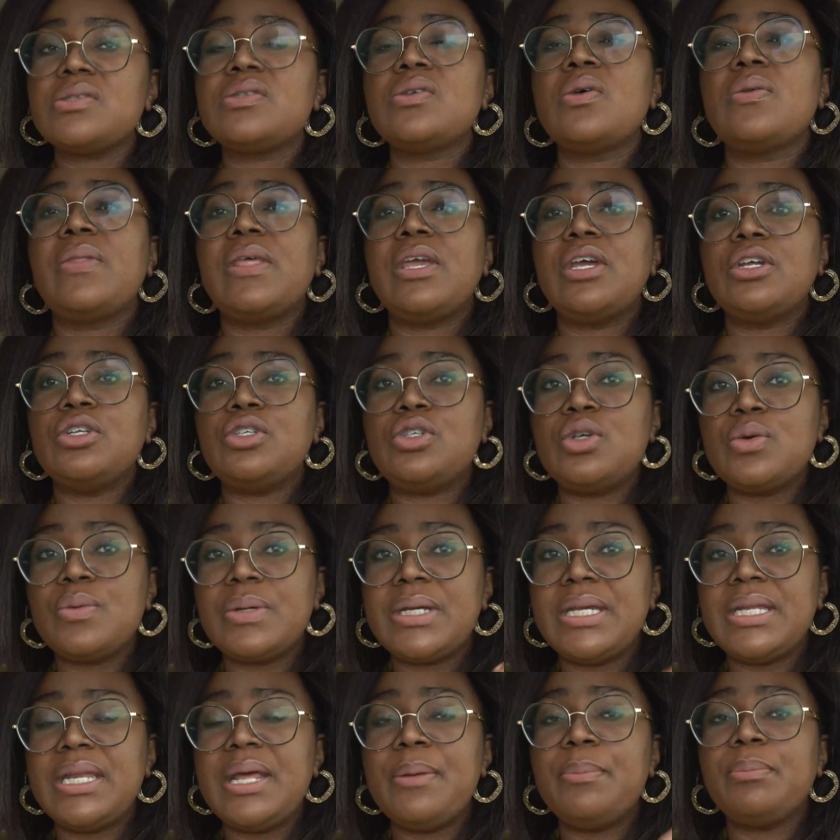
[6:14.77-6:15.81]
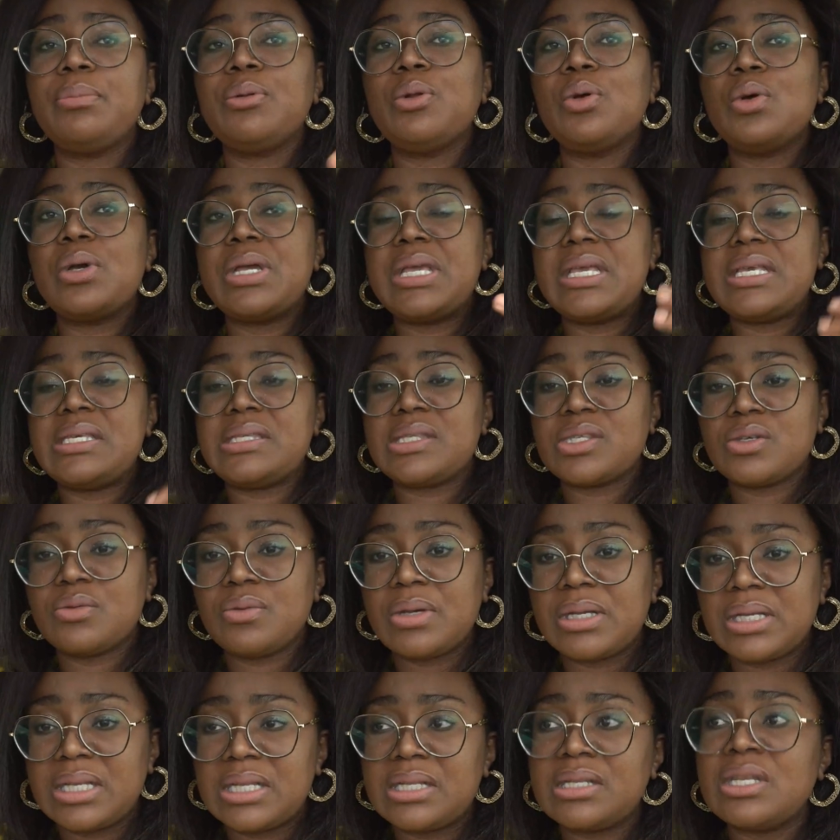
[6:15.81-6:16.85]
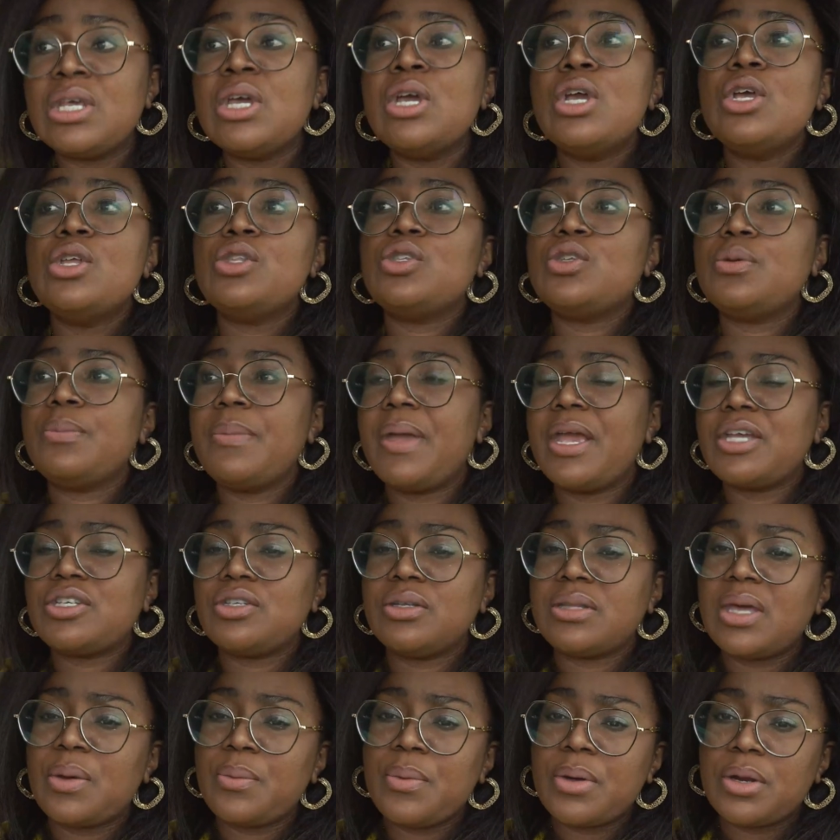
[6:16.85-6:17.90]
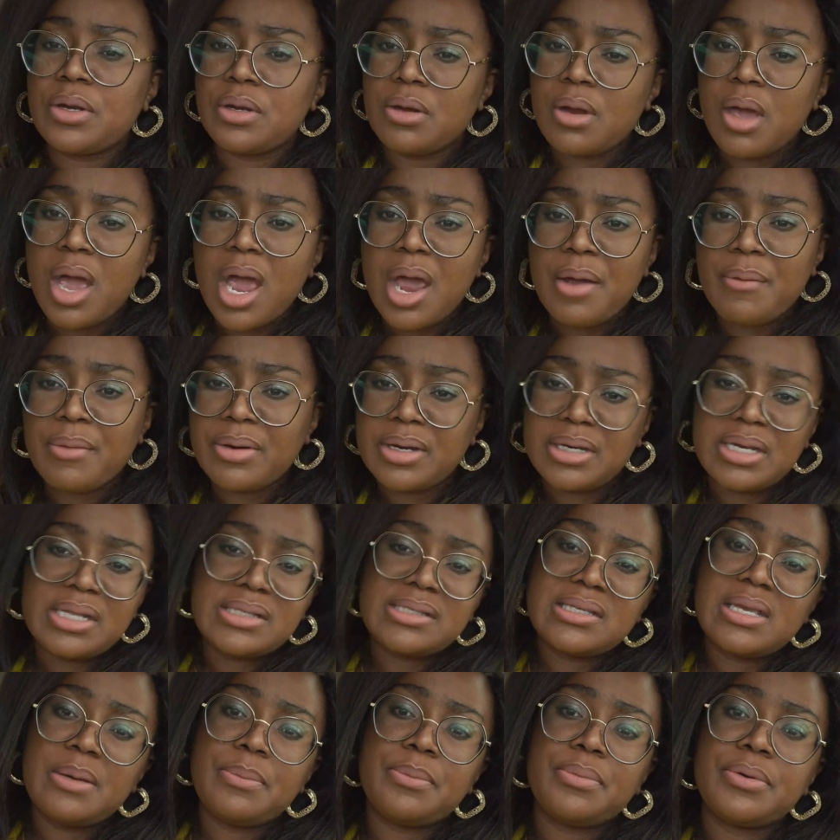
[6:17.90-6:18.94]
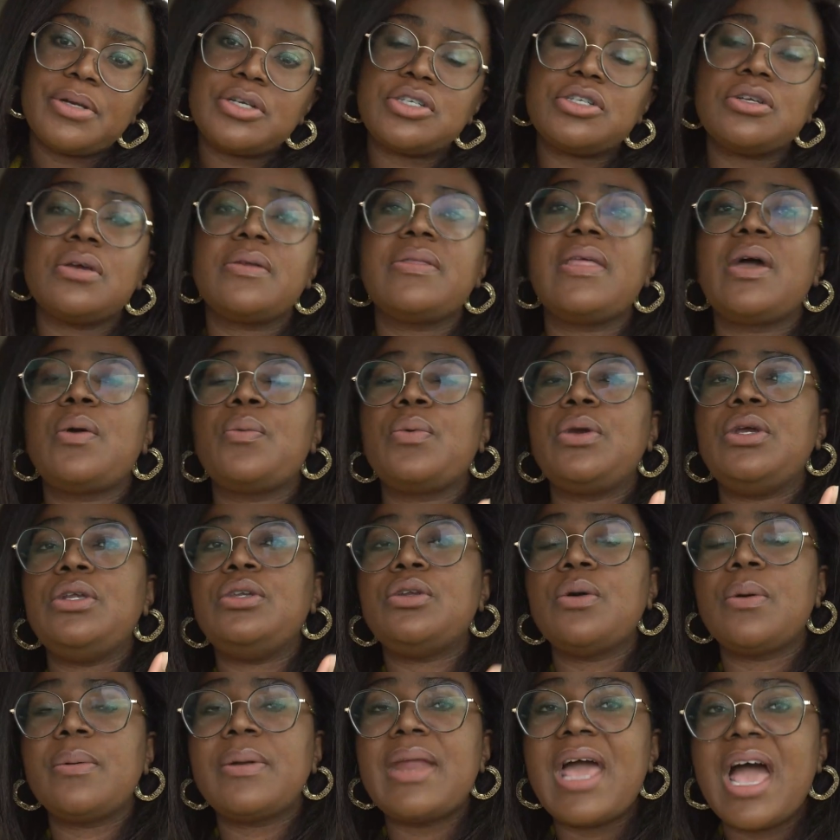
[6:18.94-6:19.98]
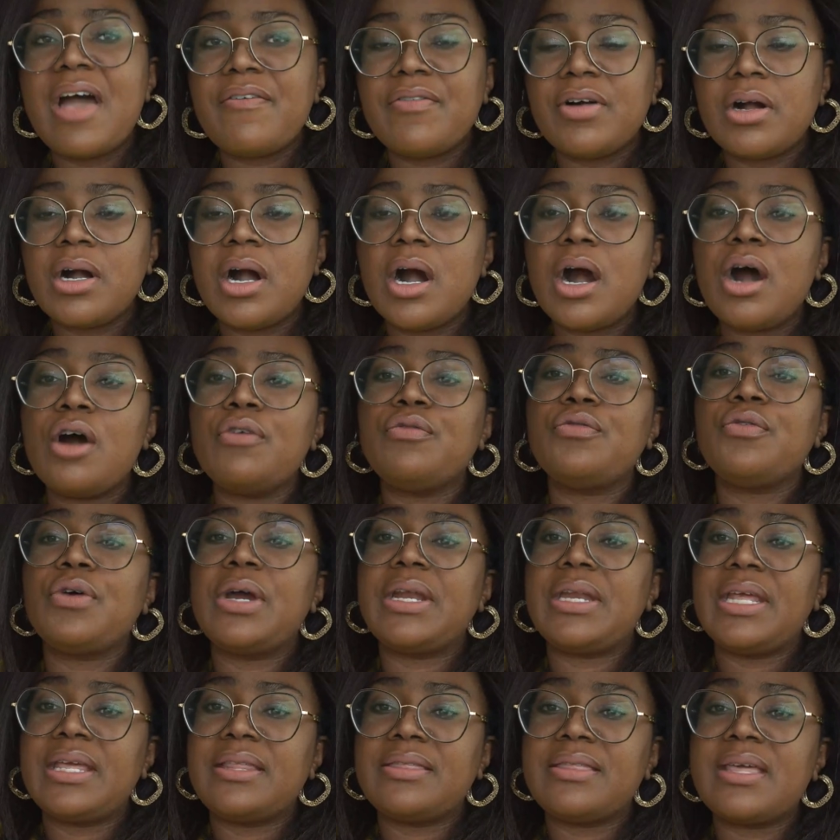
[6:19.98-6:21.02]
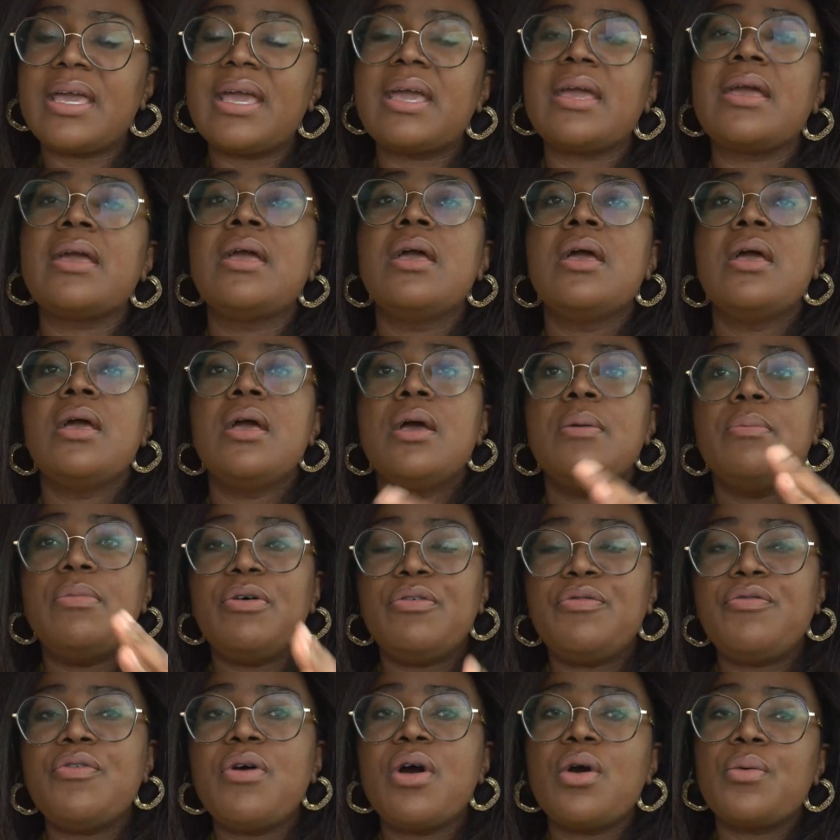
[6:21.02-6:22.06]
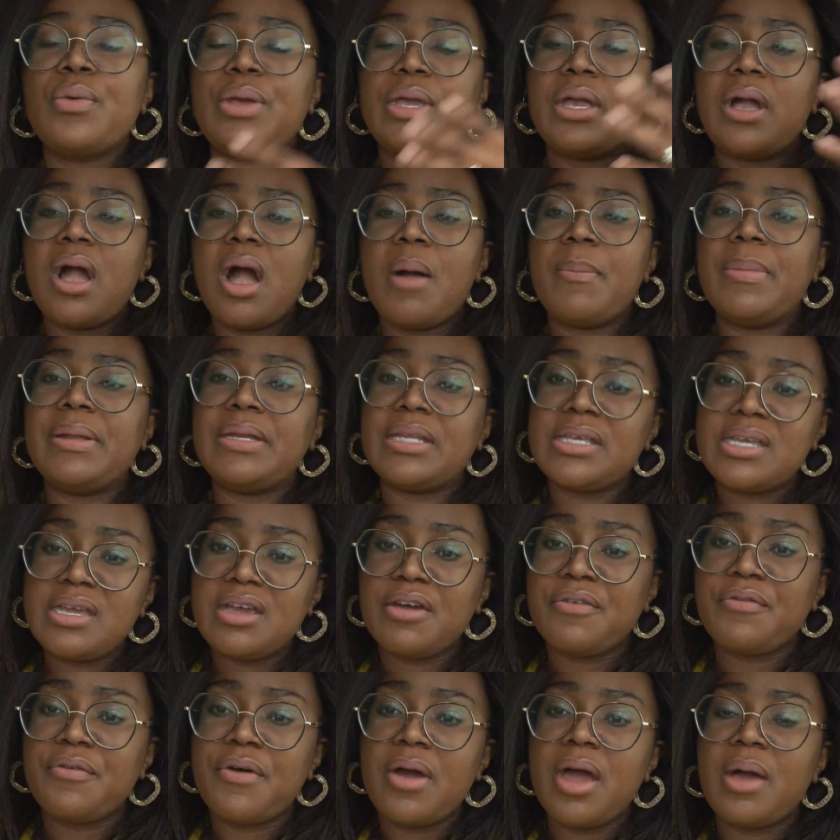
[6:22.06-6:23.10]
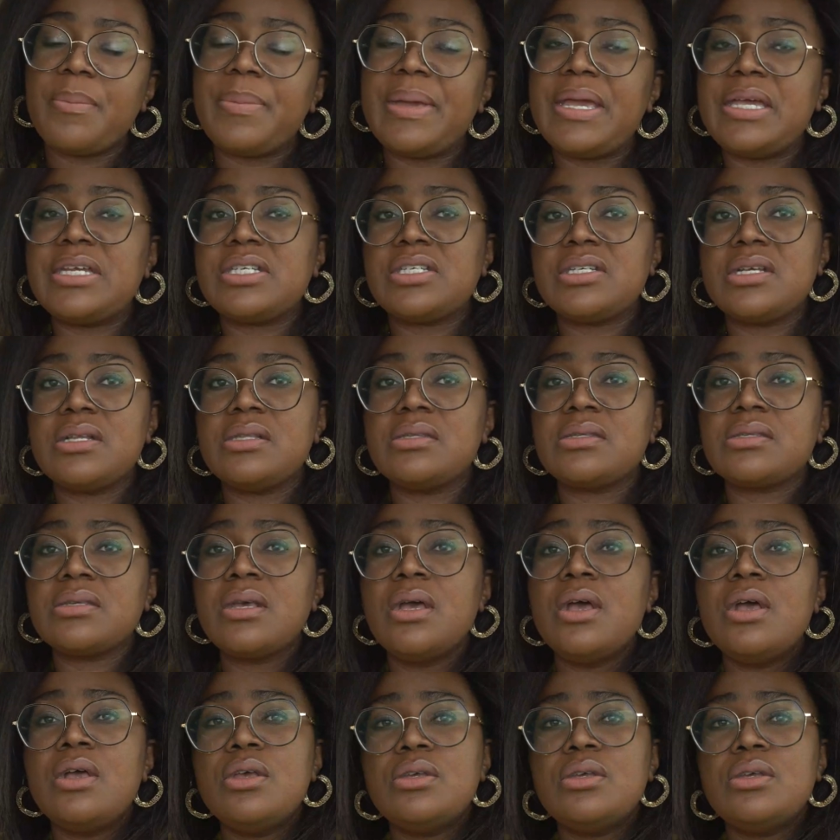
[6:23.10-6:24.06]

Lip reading: So they're doing employee screening to make sure that we're not running a temperature, that we don't have a cough or anything before we come and care for our patients.